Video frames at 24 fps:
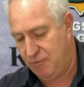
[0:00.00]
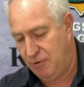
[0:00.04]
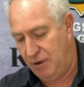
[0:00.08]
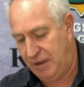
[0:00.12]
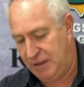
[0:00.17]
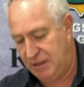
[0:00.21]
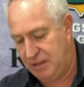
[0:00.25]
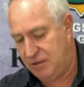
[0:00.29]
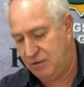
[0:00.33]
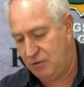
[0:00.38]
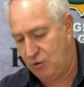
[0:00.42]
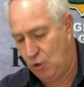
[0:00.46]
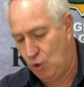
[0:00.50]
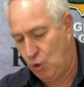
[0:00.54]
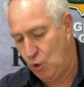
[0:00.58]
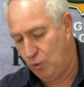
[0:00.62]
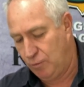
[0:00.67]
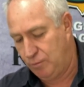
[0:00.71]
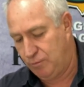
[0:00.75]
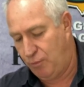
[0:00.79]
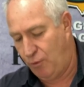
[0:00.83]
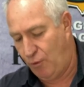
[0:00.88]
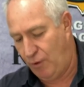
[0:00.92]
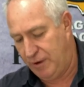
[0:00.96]
really
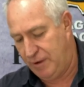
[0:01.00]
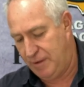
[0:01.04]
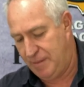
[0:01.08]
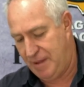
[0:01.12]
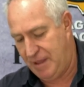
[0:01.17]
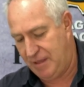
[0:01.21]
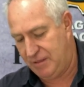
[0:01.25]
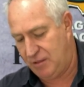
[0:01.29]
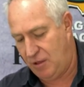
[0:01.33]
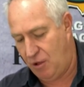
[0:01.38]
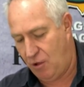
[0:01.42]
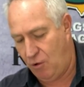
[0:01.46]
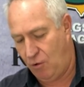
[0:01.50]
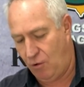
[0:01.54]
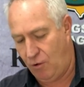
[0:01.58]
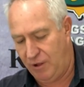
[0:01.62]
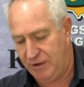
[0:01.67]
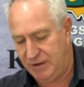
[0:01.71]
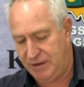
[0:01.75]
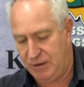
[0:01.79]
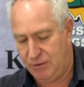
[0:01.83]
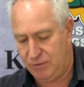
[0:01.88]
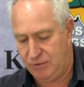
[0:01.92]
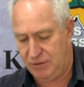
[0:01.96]
good point about the whole
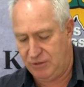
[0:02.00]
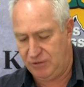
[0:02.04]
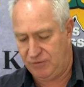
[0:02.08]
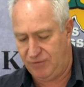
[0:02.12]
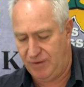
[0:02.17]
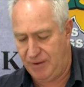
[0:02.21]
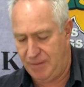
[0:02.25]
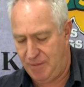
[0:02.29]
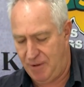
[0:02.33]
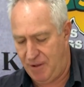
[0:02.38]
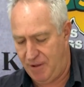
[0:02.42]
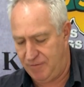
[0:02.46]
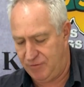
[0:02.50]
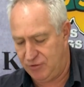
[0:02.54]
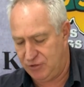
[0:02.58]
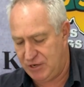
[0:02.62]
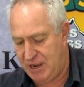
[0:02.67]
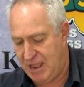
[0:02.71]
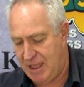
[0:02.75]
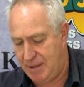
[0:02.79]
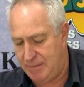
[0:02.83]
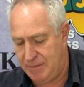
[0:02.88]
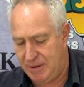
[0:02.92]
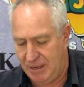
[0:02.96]
idea with this flip over
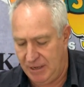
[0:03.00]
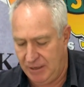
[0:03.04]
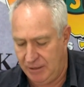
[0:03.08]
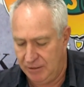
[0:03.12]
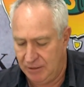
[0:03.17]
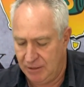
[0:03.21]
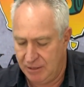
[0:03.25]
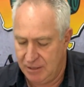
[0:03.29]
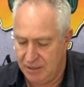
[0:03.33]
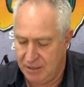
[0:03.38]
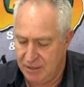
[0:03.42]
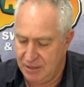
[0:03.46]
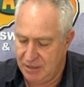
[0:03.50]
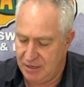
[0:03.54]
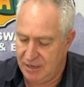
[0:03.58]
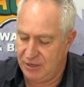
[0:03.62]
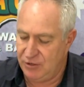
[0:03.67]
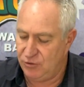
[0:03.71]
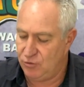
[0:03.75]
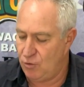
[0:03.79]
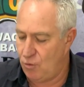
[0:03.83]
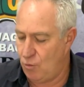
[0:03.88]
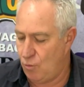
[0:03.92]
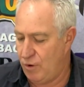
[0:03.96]
sharpener,
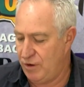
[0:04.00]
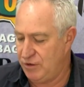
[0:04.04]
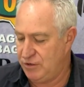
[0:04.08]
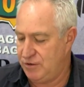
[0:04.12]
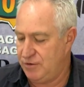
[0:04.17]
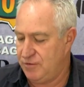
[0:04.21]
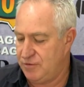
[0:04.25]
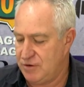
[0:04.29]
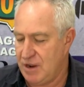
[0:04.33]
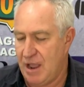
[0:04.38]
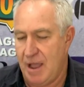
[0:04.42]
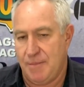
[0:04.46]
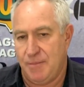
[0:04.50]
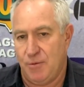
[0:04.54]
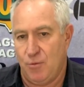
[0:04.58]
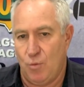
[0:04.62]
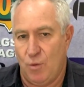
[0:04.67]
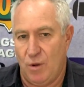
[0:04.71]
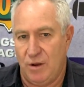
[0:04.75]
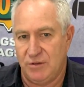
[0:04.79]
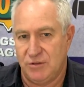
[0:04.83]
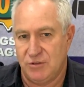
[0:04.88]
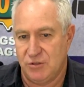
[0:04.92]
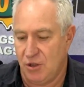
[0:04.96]
is once you've sharpened
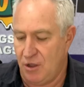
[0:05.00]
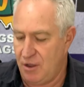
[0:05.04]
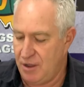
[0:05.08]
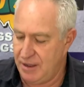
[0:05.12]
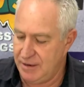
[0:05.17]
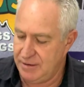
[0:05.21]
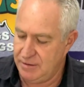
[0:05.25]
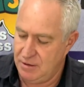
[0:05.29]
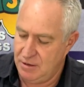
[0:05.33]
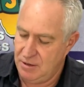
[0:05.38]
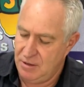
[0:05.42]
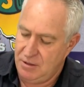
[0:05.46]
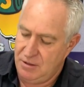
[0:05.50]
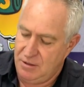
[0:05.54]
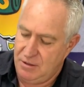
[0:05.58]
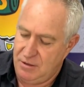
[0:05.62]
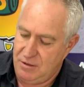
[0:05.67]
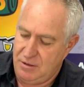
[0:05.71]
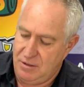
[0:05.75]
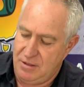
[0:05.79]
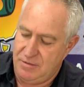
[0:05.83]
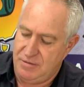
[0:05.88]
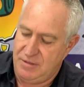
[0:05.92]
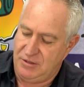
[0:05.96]
one side,
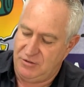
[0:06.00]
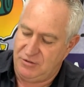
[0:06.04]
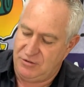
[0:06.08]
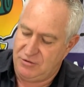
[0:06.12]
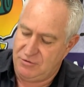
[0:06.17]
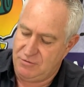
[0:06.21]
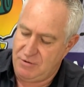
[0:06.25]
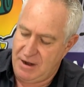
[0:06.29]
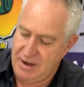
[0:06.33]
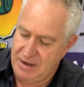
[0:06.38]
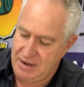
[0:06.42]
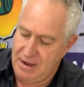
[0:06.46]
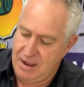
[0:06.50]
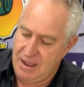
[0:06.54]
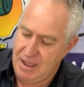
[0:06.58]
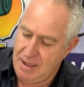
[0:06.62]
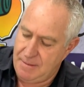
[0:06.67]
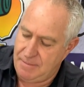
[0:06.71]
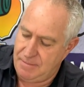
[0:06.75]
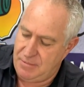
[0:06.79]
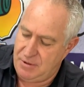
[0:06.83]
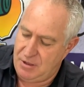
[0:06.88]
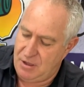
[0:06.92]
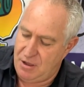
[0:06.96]
that's straight
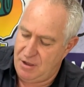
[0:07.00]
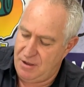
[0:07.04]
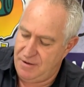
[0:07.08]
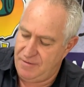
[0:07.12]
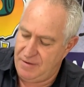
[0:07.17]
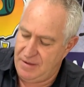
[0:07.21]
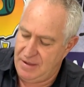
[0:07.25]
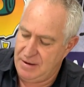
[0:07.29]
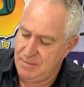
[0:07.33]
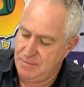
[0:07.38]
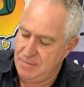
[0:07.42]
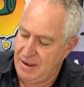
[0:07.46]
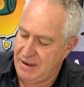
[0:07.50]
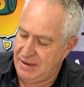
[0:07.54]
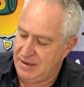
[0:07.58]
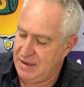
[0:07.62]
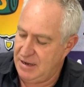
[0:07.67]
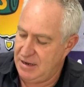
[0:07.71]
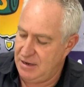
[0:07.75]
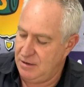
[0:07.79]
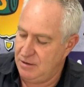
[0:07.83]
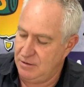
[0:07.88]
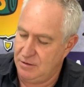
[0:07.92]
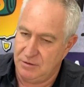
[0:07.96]
up, over and back
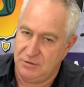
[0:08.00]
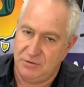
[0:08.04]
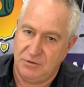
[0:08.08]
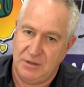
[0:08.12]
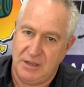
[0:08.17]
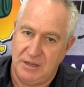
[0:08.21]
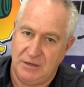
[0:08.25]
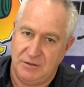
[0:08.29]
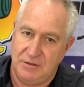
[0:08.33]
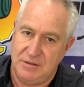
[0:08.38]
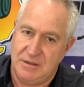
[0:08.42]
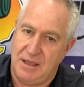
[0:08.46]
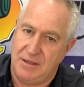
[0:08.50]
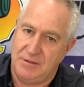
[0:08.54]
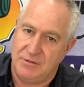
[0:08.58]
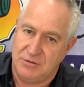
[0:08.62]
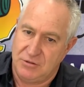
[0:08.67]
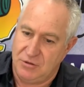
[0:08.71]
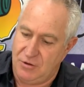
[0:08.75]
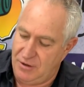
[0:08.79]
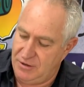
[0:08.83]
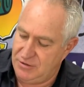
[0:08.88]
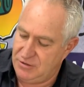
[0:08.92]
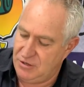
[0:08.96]
in to get to the other
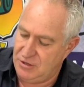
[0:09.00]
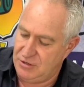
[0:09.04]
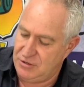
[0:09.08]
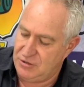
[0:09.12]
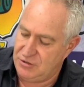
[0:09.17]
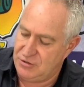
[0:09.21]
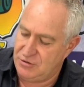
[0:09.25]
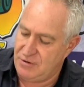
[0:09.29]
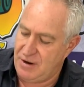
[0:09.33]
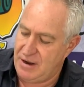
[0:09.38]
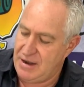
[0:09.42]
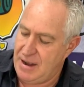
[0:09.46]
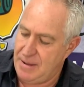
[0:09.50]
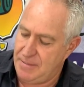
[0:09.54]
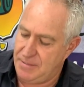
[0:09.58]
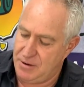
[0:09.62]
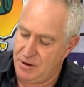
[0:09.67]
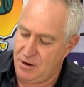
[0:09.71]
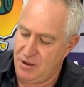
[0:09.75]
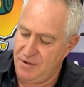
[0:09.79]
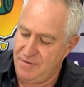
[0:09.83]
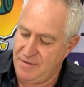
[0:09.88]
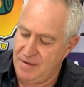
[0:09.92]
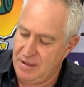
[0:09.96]
side. So just straight up
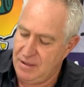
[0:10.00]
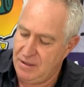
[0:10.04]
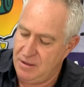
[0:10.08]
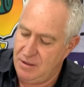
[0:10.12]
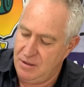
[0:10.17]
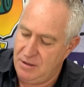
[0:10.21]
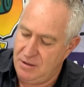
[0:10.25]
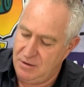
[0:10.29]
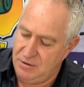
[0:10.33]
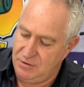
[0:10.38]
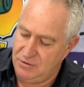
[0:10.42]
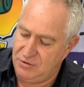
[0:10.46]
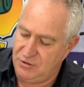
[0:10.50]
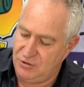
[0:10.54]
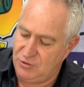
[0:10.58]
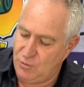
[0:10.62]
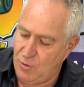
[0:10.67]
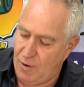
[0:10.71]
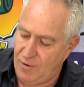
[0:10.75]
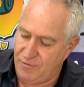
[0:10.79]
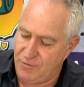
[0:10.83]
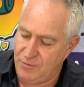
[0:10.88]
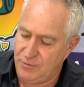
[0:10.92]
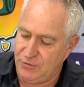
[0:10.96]
and over, to
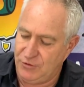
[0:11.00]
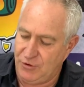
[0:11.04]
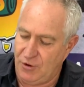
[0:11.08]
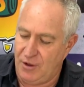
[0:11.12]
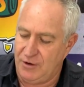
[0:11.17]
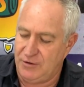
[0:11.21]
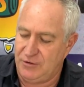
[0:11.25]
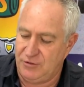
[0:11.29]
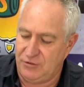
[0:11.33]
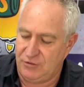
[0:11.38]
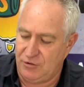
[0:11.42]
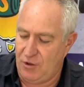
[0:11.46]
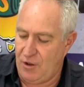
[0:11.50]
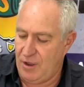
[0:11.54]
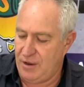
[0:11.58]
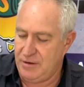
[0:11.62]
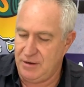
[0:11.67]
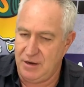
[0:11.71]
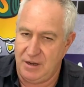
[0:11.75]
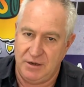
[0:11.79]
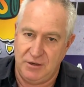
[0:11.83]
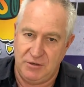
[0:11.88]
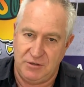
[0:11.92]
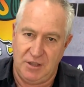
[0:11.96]
swap from side to side,
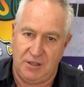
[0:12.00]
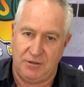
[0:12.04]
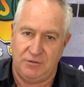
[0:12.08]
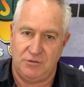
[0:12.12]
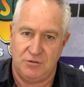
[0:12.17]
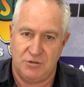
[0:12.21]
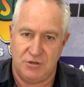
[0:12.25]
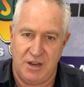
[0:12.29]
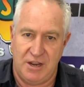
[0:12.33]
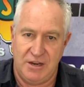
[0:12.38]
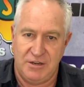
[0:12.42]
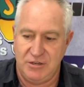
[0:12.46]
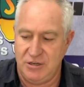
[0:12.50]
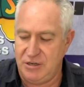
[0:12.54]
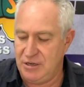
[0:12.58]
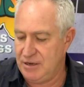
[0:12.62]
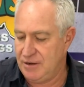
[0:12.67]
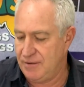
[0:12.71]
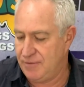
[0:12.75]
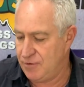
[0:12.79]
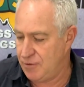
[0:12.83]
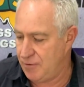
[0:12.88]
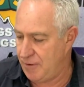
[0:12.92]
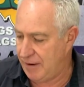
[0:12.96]
and it doesn't change
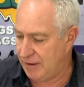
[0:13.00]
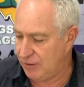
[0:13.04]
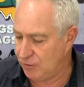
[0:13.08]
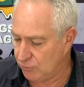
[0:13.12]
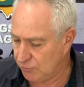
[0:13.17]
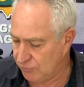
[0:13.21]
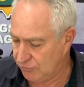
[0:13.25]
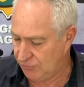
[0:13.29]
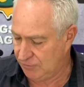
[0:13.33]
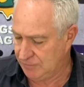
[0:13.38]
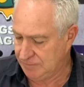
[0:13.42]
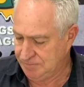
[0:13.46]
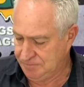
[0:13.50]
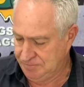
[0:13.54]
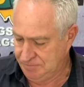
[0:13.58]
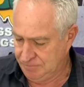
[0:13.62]
any of your angles.